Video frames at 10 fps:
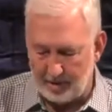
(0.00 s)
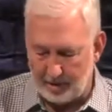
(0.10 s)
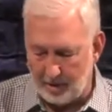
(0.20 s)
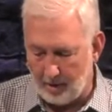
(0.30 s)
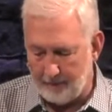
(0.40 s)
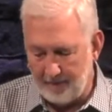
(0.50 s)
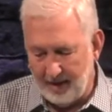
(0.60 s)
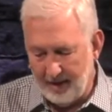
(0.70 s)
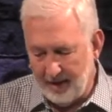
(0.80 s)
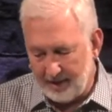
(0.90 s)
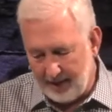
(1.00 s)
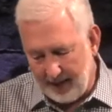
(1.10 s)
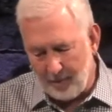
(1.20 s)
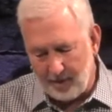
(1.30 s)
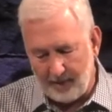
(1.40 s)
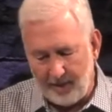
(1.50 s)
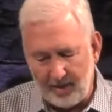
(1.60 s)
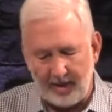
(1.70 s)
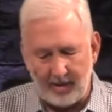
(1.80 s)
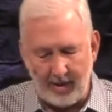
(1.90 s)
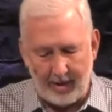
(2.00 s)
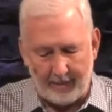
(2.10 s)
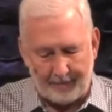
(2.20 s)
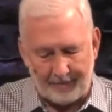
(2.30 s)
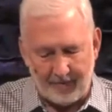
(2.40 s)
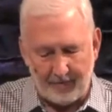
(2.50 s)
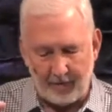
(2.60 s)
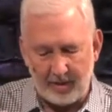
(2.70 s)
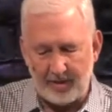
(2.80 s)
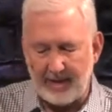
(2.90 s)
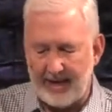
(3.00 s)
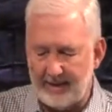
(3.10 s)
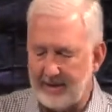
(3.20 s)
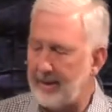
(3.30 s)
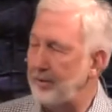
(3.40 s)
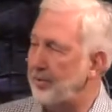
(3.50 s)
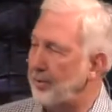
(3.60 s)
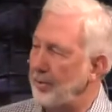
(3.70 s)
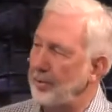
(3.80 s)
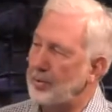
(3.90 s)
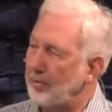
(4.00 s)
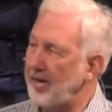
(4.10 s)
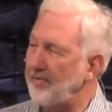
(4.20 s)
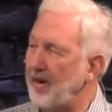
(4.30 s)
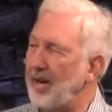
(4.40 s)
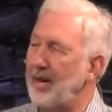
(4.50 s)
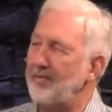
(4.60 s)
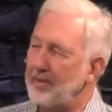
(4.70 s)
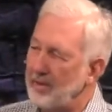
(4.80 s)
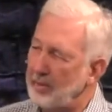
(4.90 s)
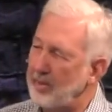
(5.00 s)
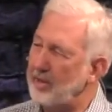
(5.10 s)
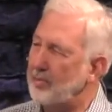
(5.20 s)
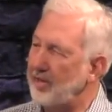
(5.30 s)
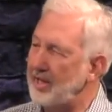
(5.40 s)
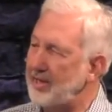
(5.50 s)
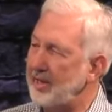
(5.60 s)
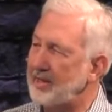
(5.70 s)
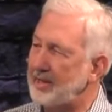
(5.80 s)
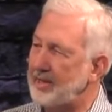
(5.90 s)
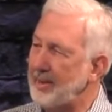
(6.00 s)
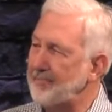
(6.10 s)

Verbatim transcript: So today we're going to be talking about verses 18 through 25, a little bit of 26.